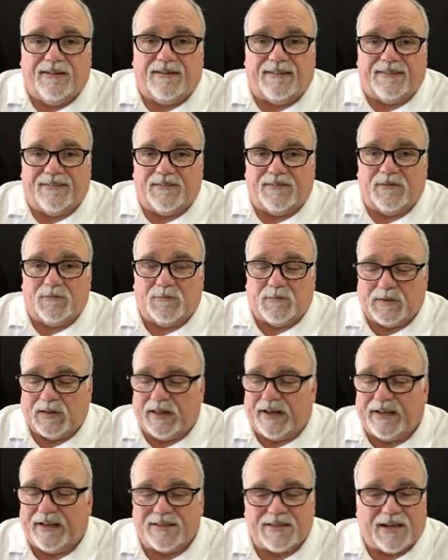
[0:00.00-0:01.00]
uh,
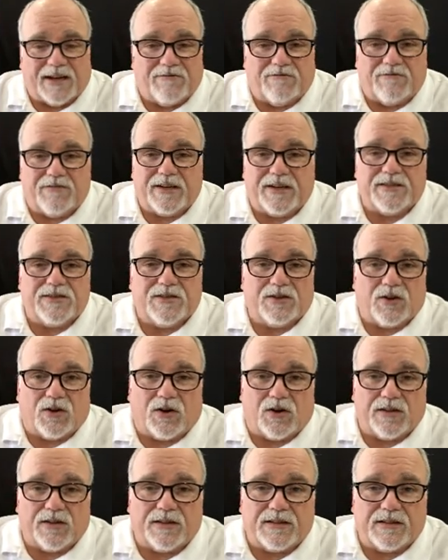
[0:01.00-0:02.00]
plants I visit
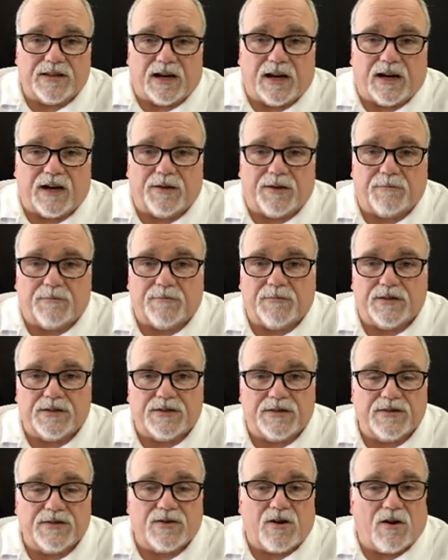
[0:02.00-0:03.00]
all the time,
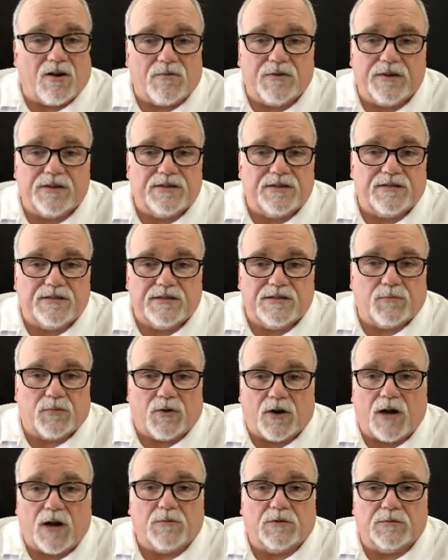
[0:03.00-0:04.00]
this is always a
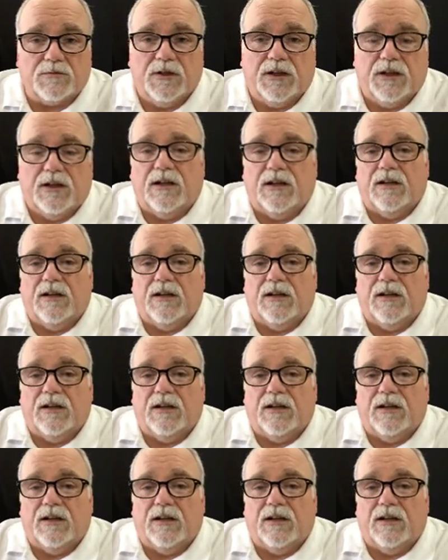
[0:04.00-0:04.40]
problem.